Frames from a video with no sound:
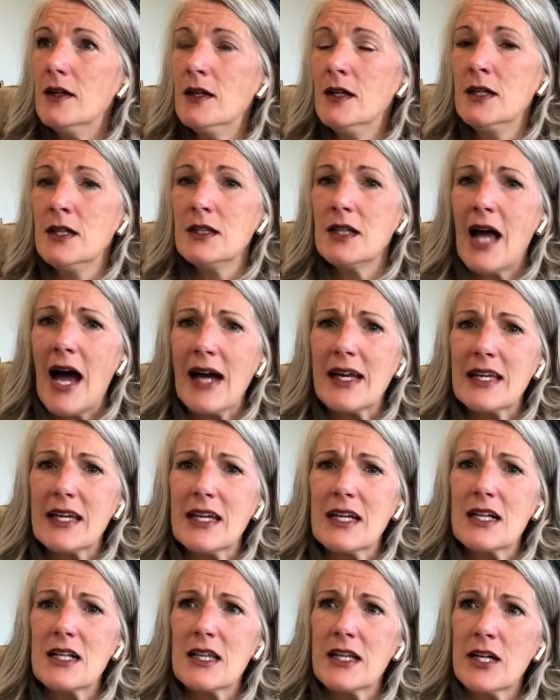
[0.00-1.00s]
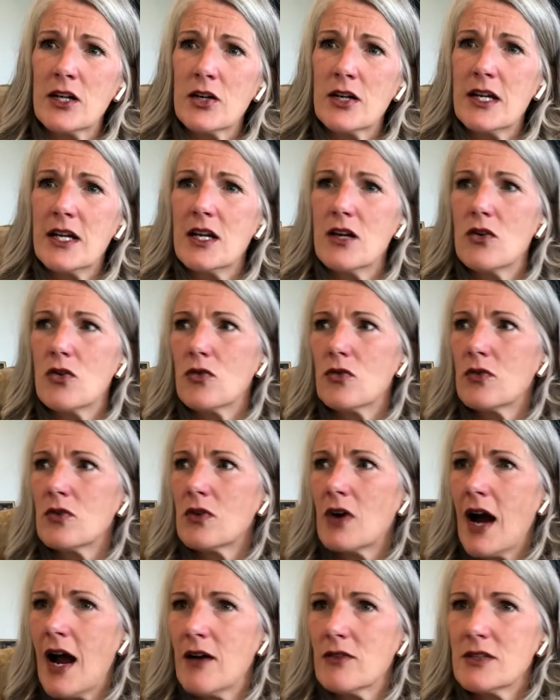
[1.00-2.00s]
lacking clarity,
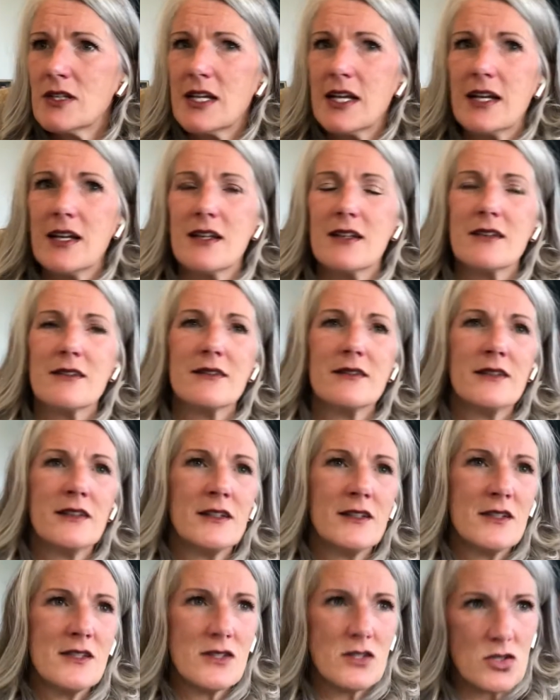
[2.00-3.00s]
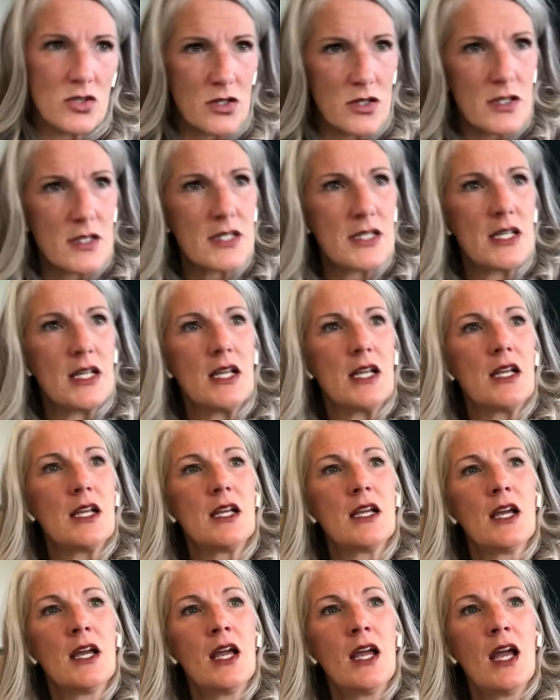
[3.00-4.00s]
grounding,
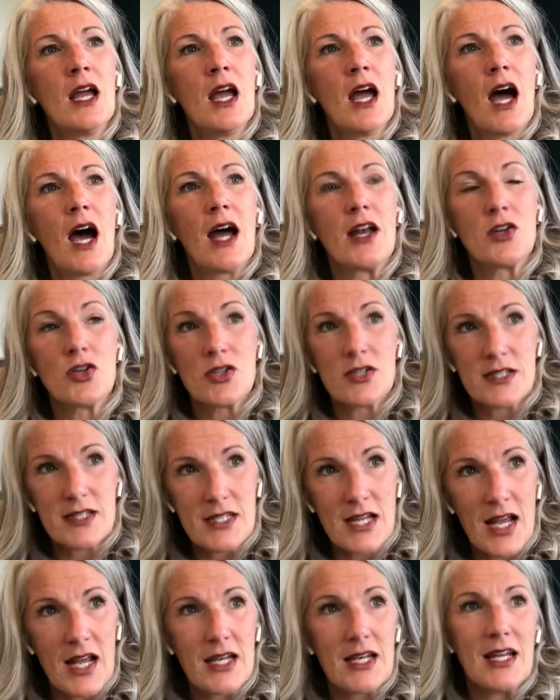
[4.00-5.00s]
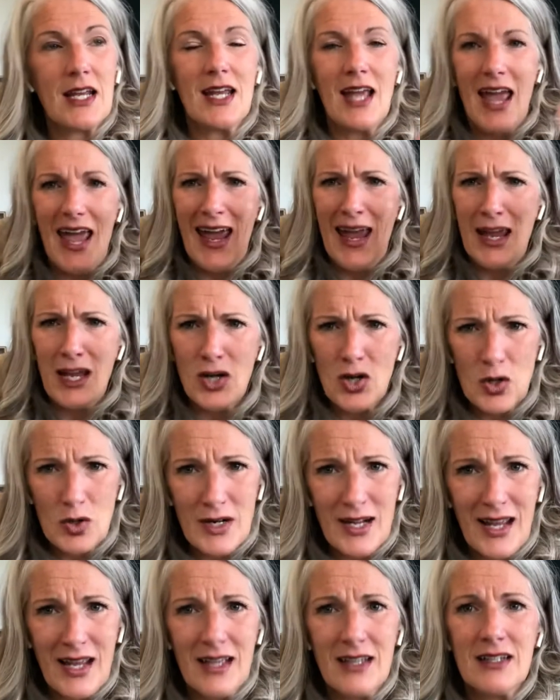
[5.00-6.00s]
certainty, understanding,
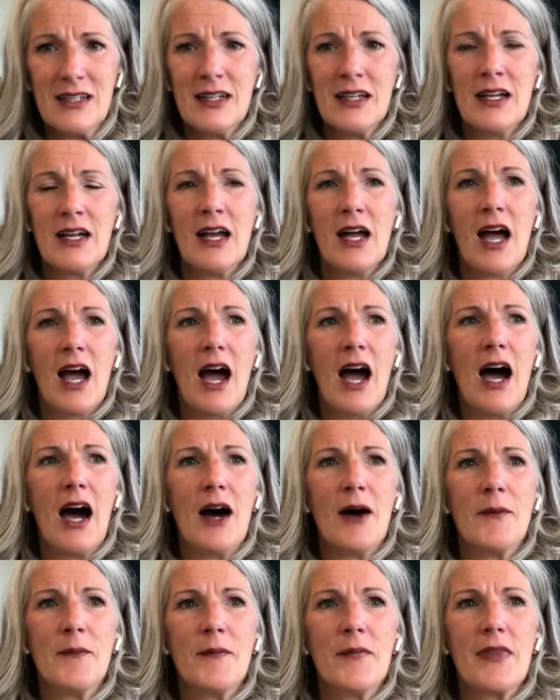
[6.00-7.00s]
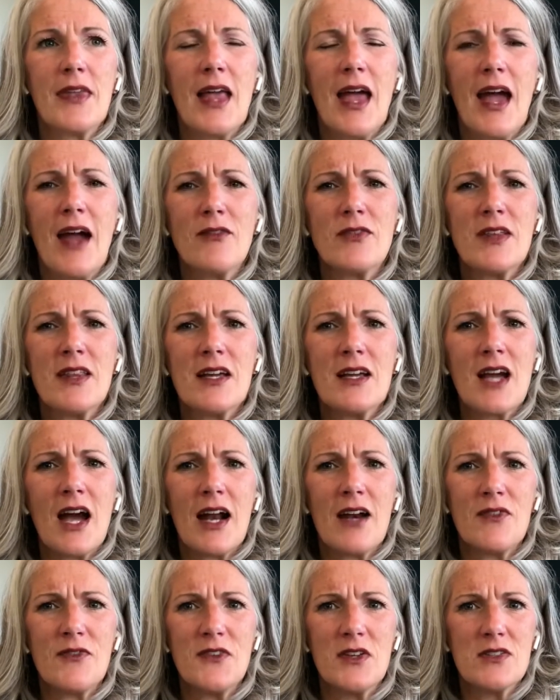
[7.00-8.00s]
anchoring. Um, everything kind
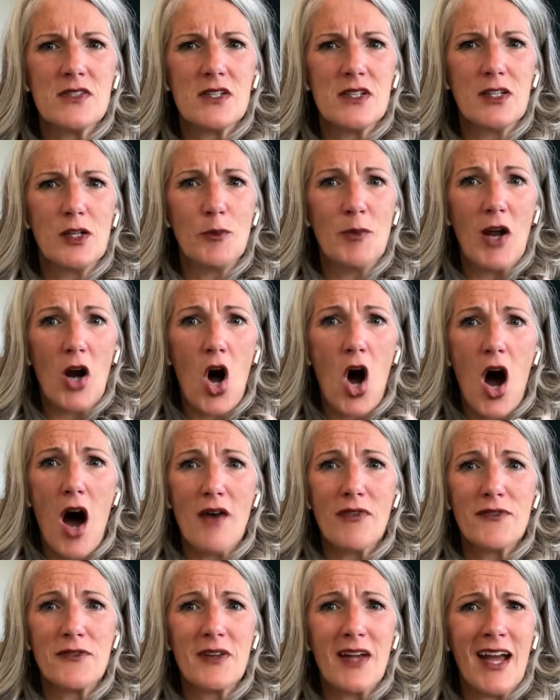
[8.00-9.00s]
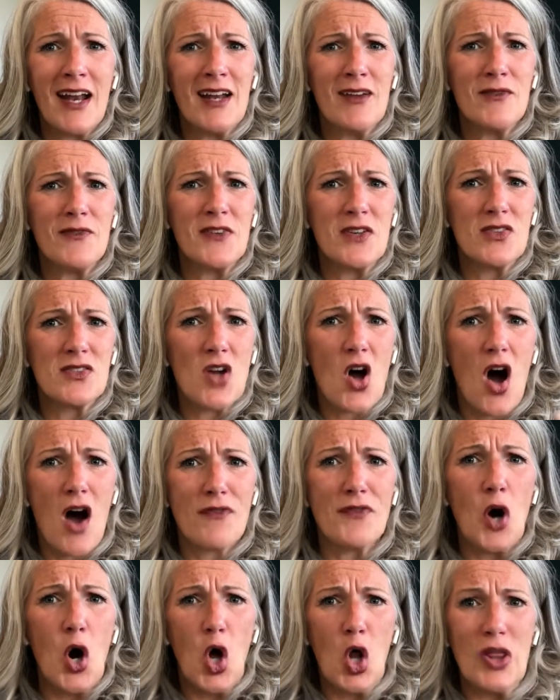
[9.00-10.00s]
of feels a little bit off and it feels off
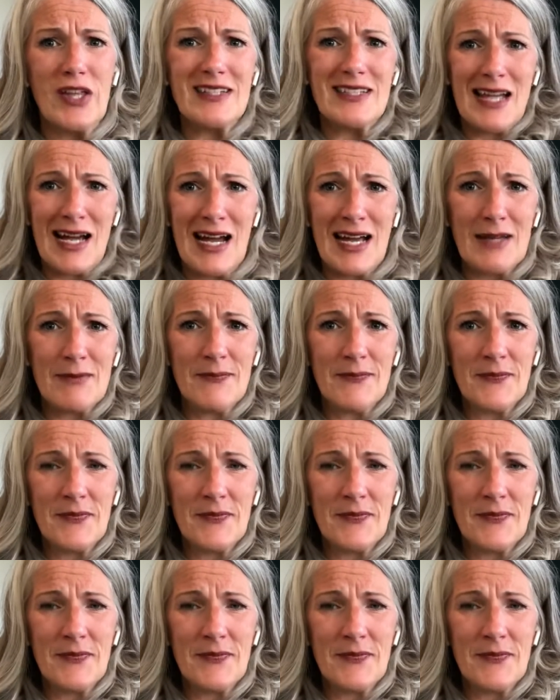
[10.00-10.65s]
all the time.